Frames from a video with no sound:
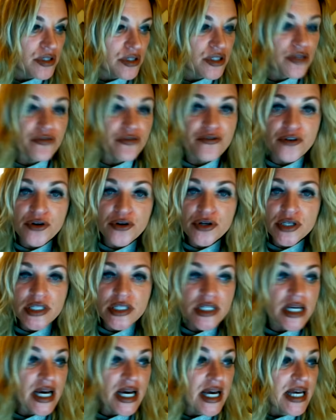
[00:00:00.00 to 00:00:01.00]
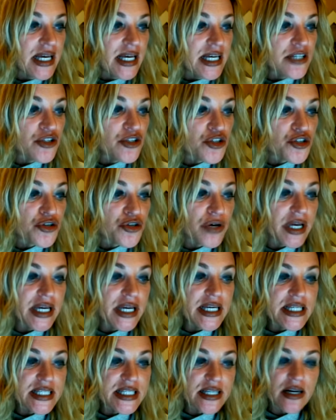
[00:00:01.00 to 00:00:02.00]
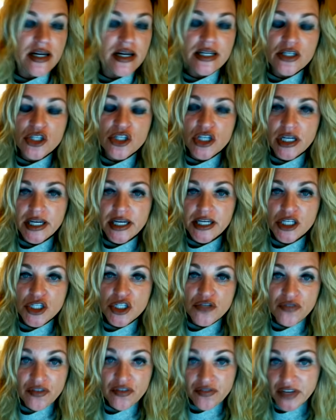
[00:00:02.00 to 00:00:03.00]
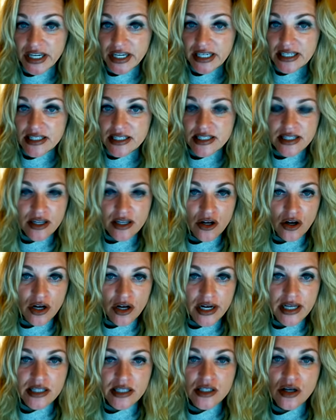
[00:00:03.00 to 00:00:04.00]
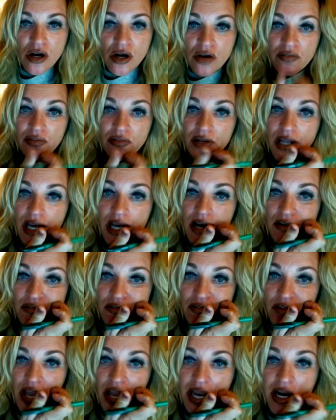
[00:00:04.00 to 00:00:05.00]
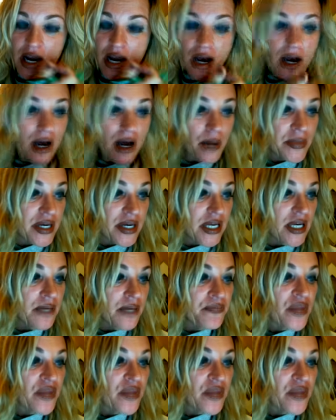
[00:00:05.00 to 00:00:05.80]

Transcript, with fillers: The first is a tricky sign change for Venus, the goddess of love and harmony.